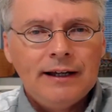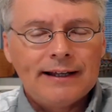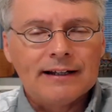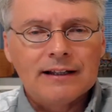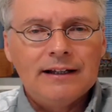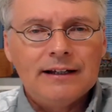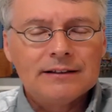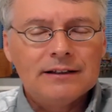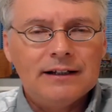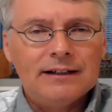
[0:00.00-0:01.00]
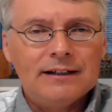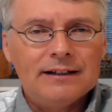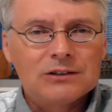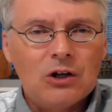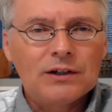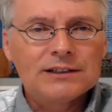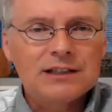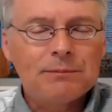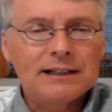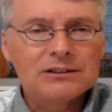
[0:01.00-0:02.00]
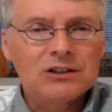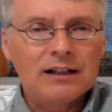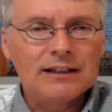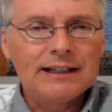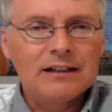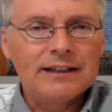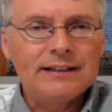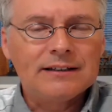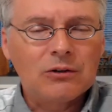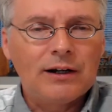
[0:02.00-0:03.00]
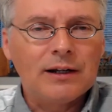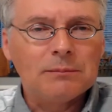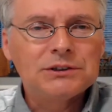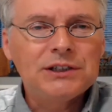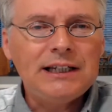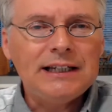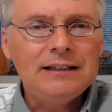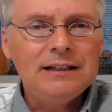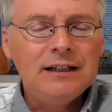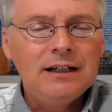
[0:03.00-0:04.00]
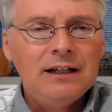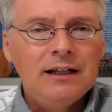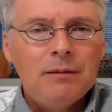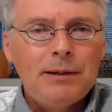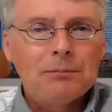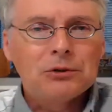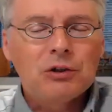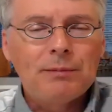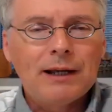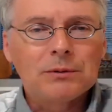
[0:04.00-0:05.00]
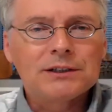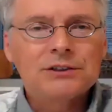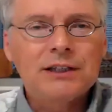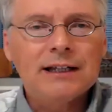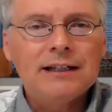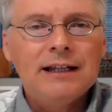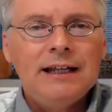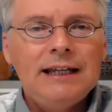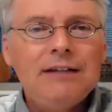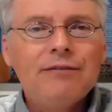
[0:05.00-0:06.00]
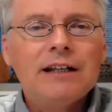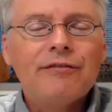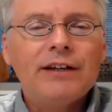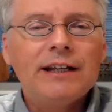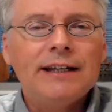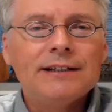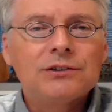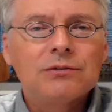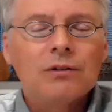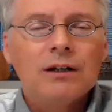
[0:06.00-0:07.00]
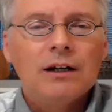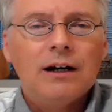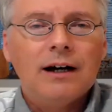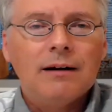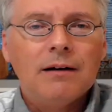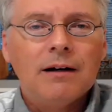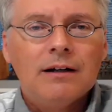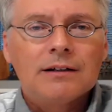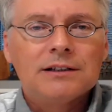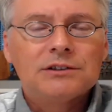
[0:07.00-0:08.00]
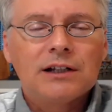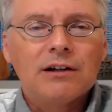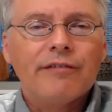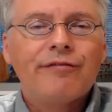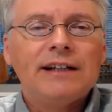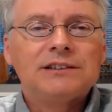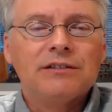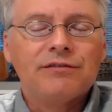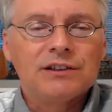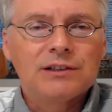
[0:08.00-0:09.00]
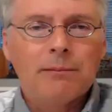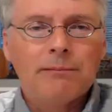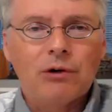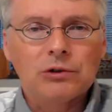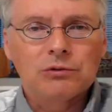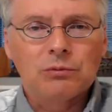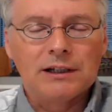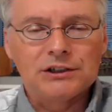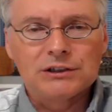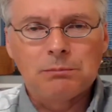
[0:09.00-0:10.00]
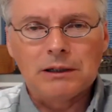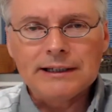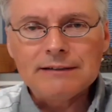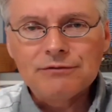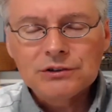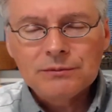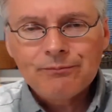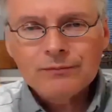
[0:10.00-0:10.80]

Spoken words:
And as long as something is not legally declared obscene, people should be able to see it, even if it is considered offensive to some folks' religious beliefs.